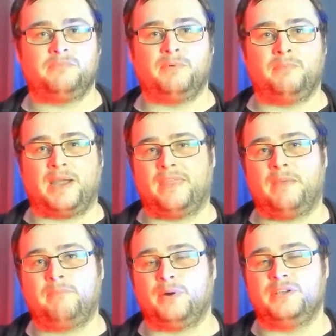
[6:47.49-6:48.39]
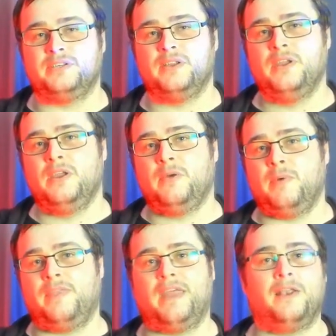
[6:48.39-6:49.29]
But by that point,
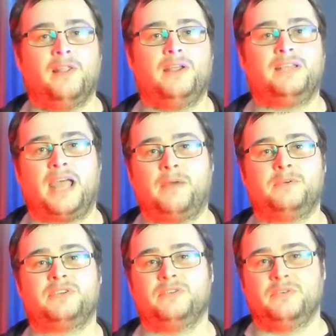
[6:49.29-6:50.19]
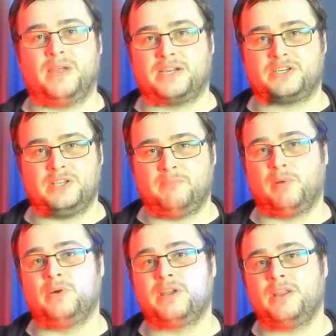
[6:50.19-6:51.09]
we then learned how to actually
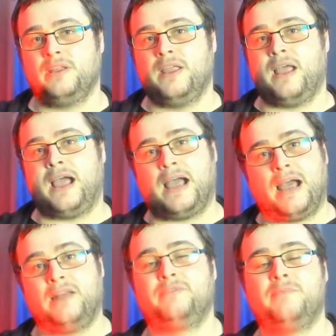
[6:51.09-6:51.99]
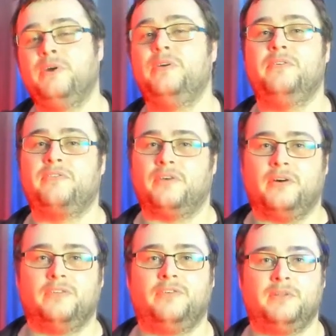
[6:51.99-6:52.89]
block and remove
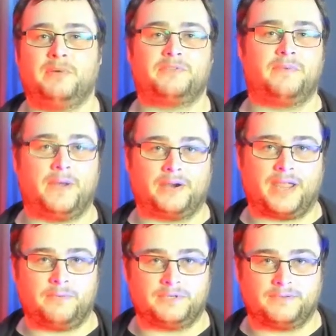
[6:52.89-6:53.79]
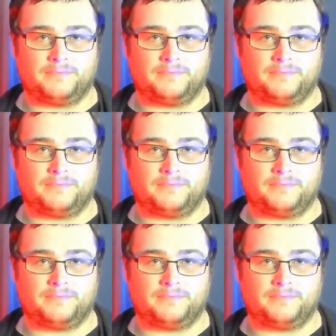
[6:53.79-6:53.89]
all follow bots from our account.